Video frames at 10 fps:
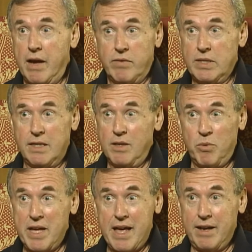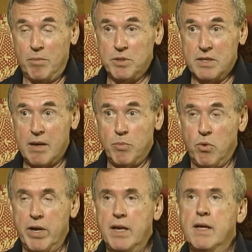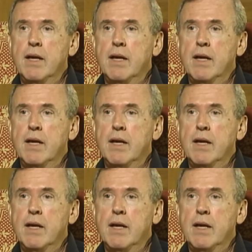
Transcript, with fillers: everything that we had up to that point.